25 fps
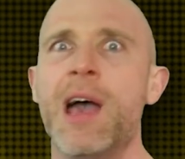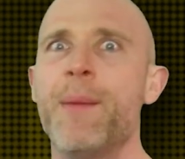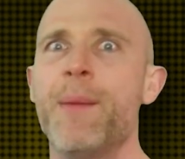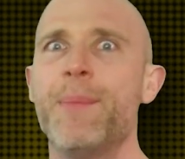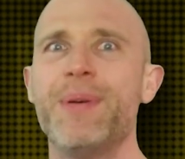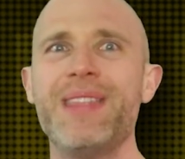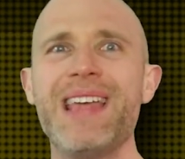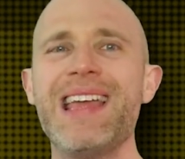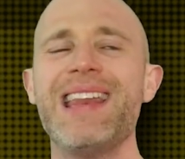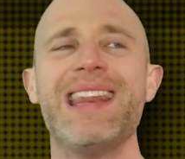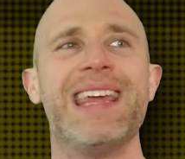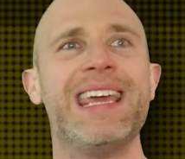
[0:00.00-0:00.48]

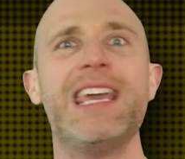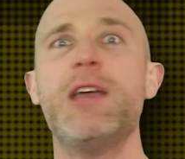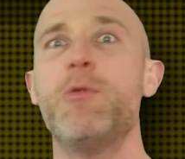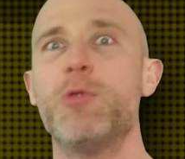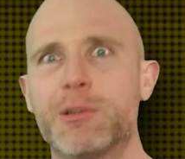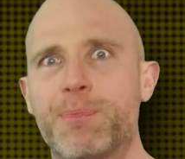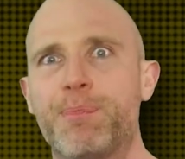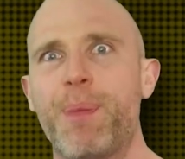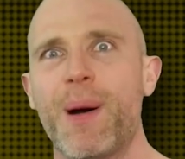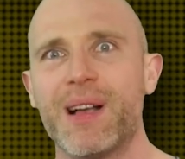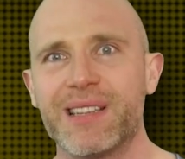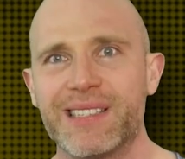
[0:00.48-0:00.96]
but then he
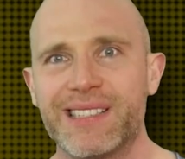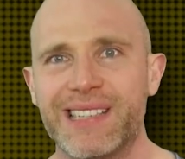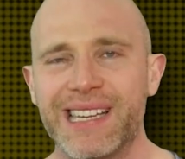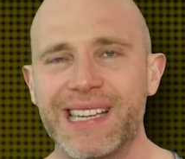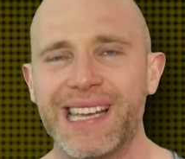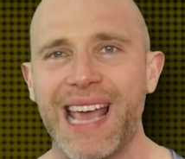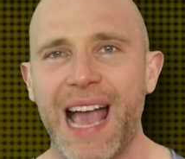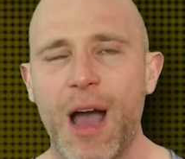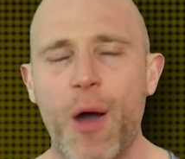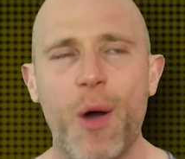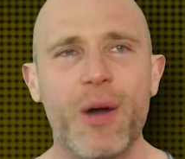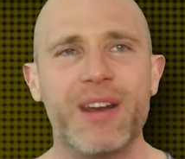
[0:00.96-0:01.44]
was
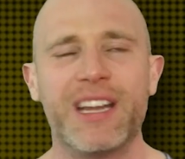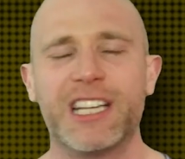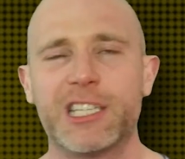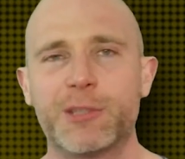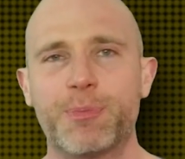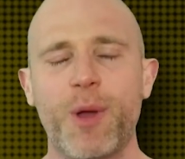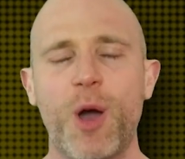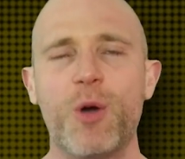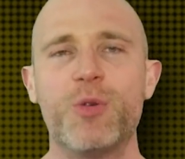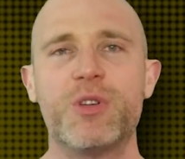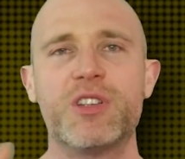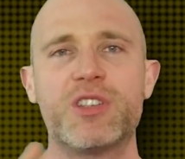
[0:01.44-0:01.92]
busting out an
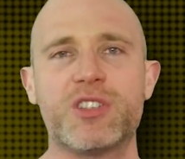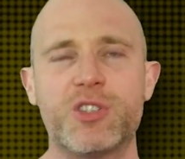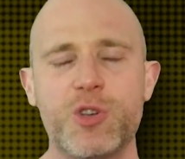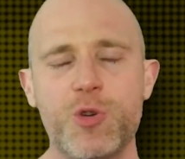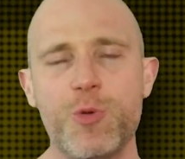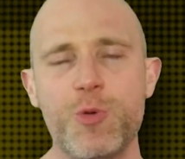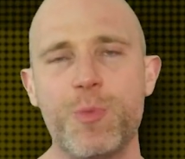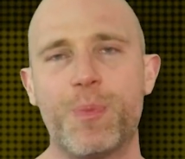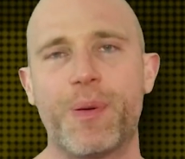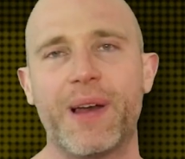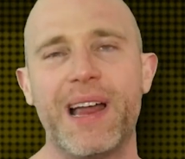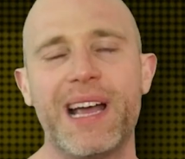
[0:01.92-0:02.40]
exploder
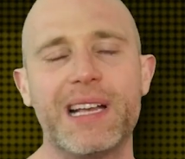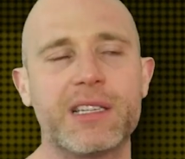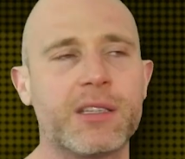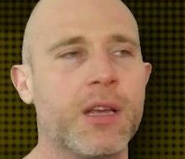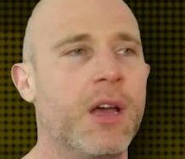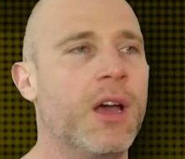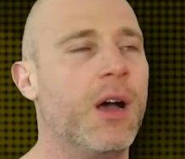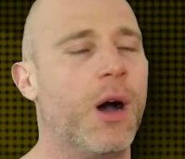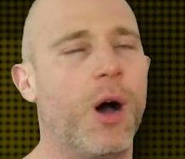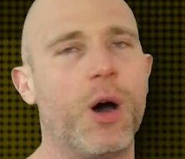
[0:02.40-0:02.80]
suplex.